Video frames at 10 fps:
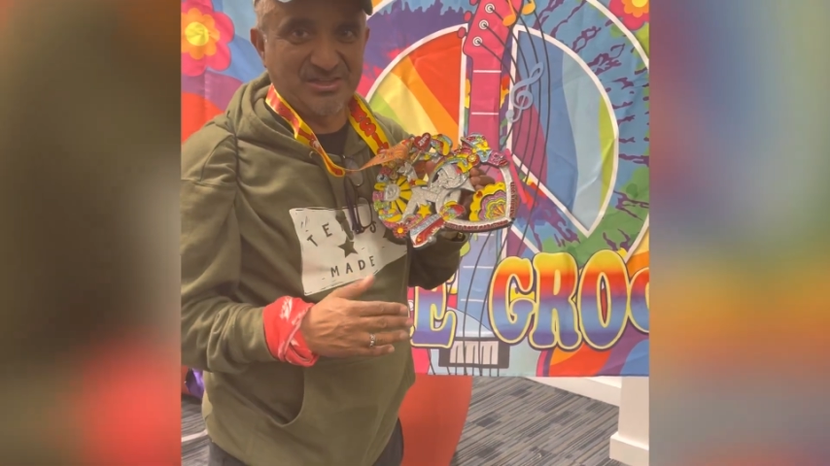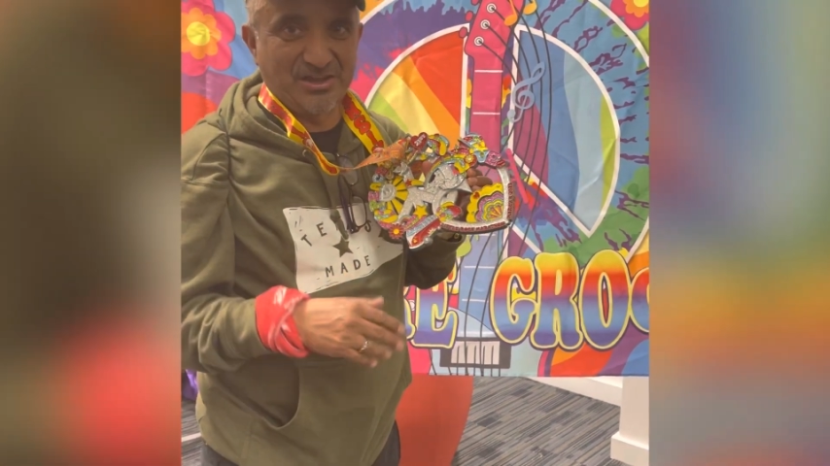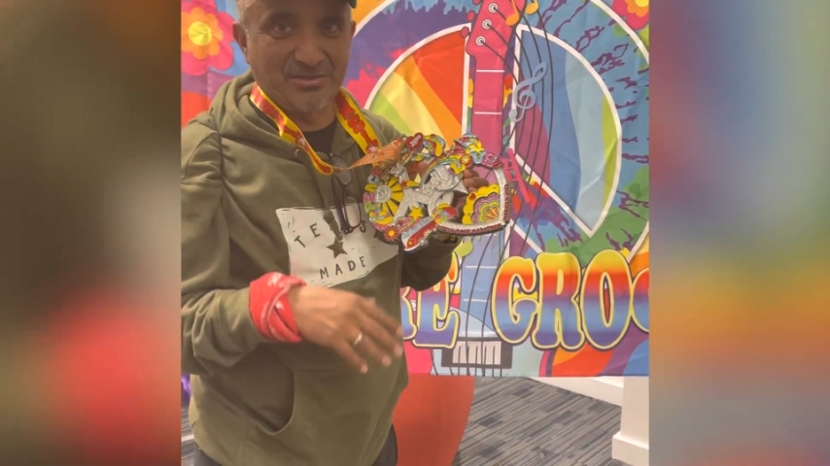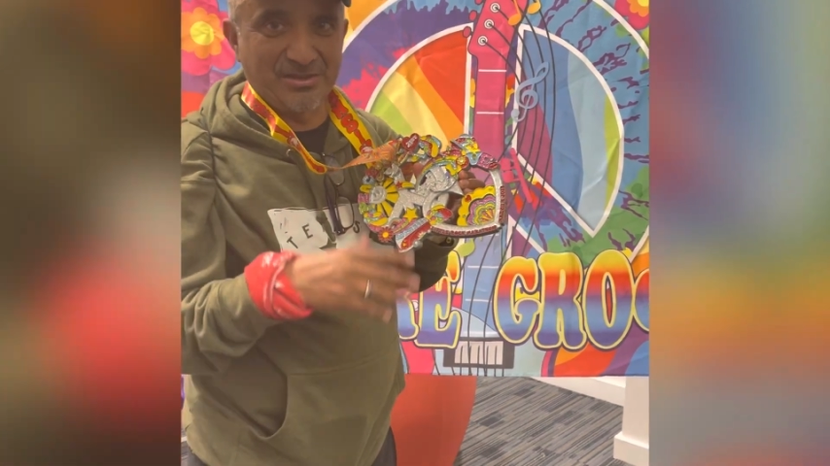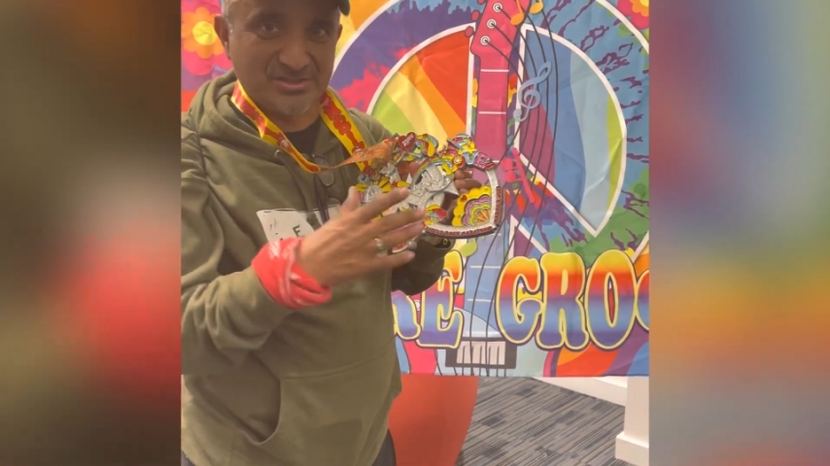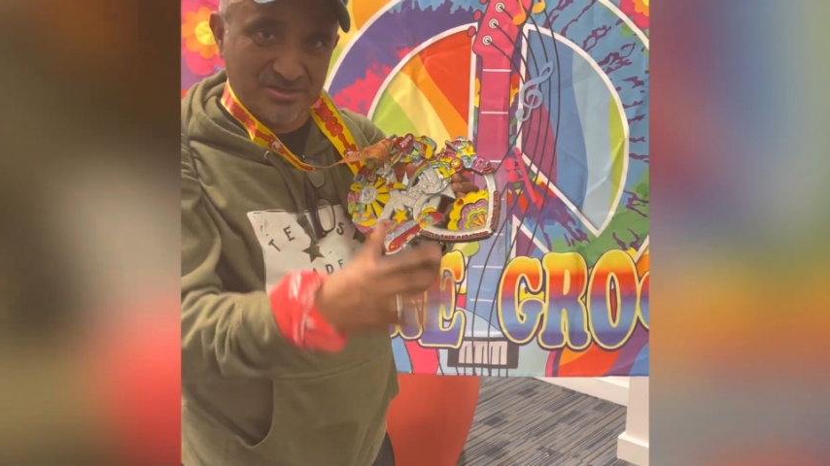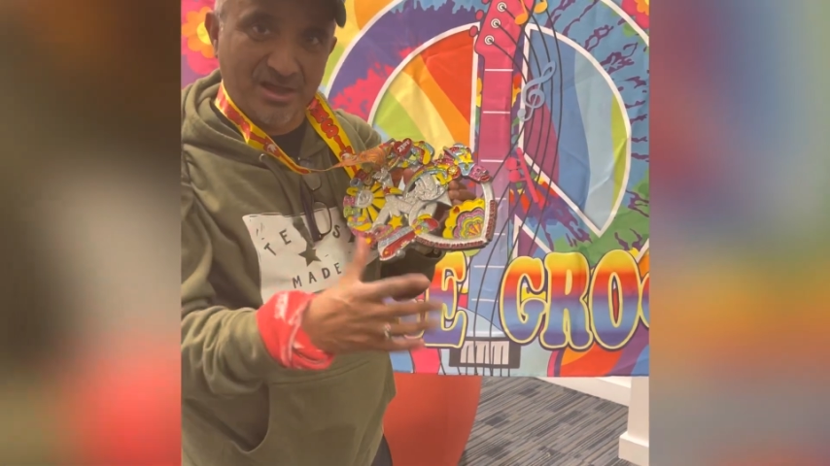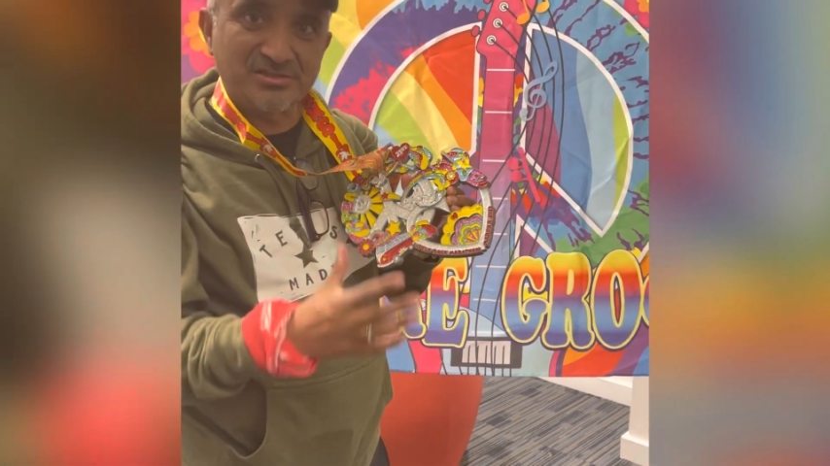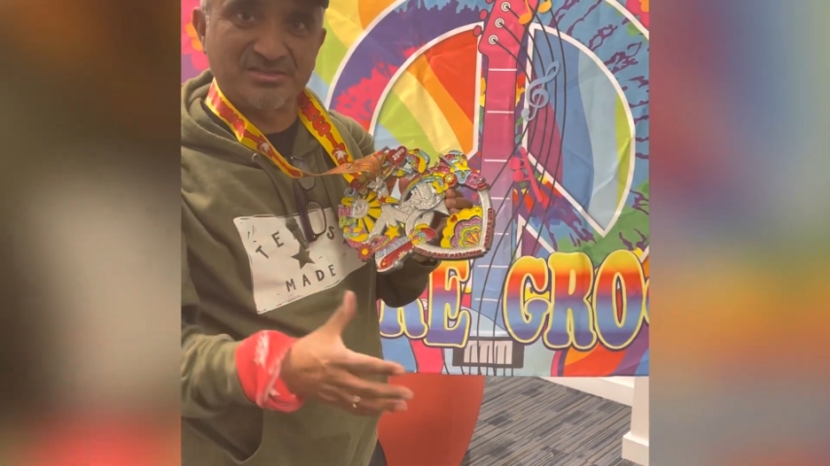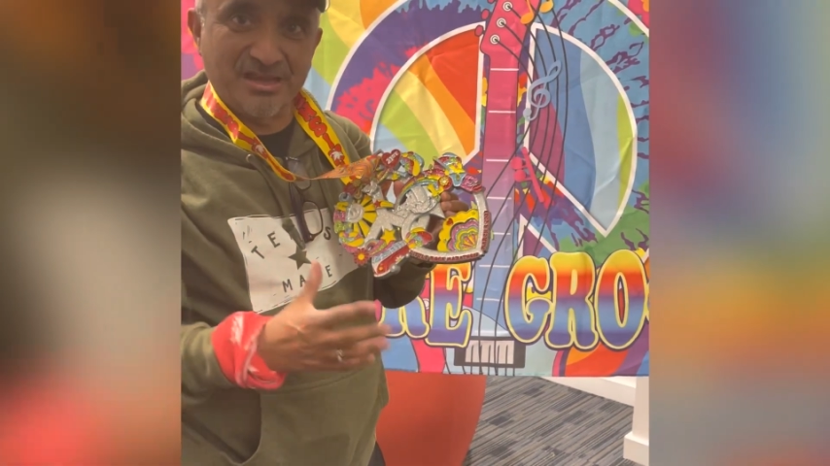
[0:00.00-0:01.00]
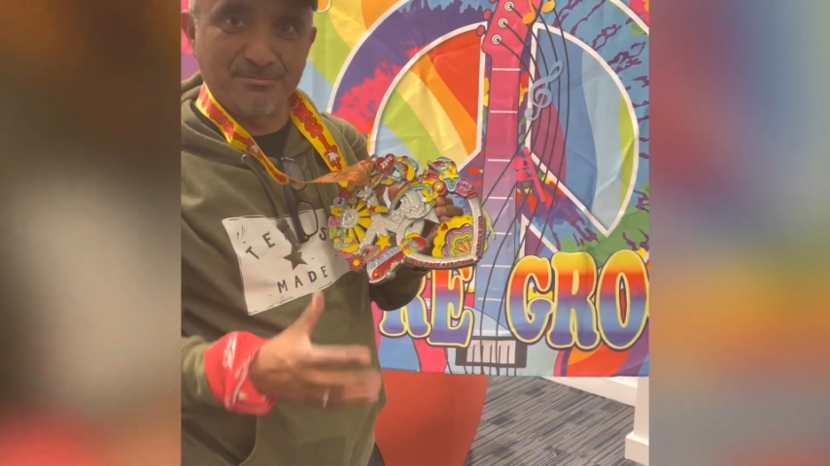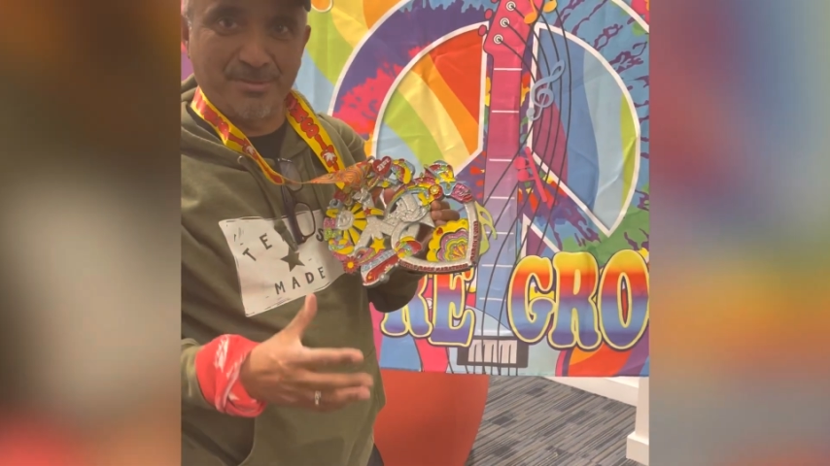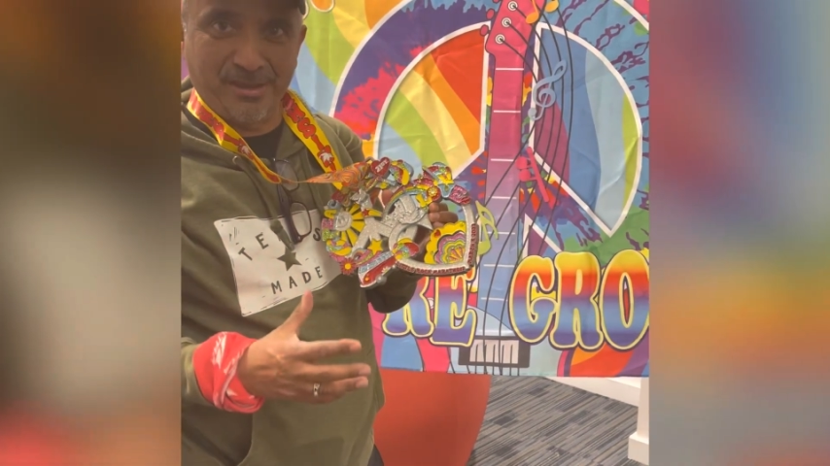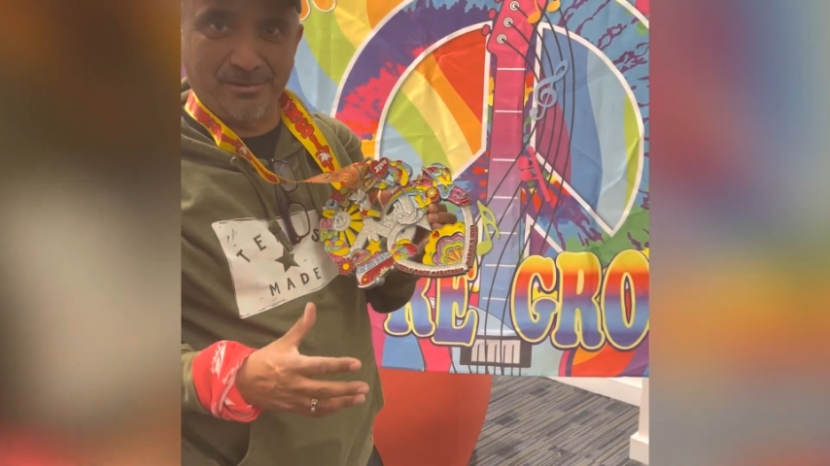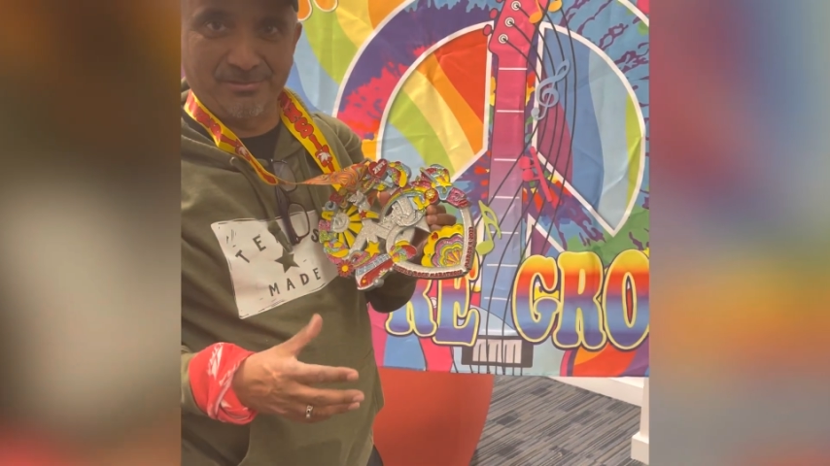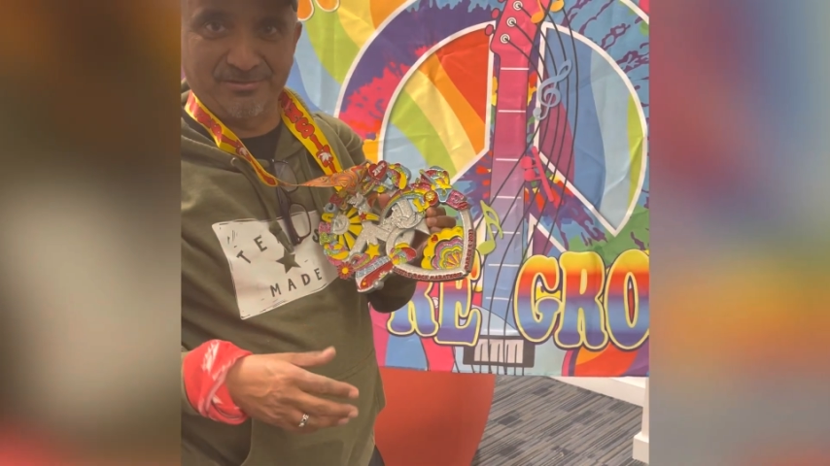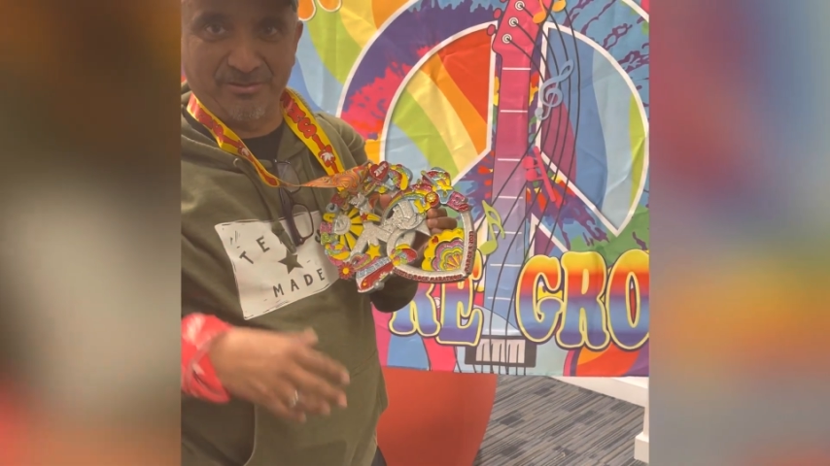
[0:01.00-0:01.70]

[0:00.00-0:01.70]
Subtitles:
it's not same medal.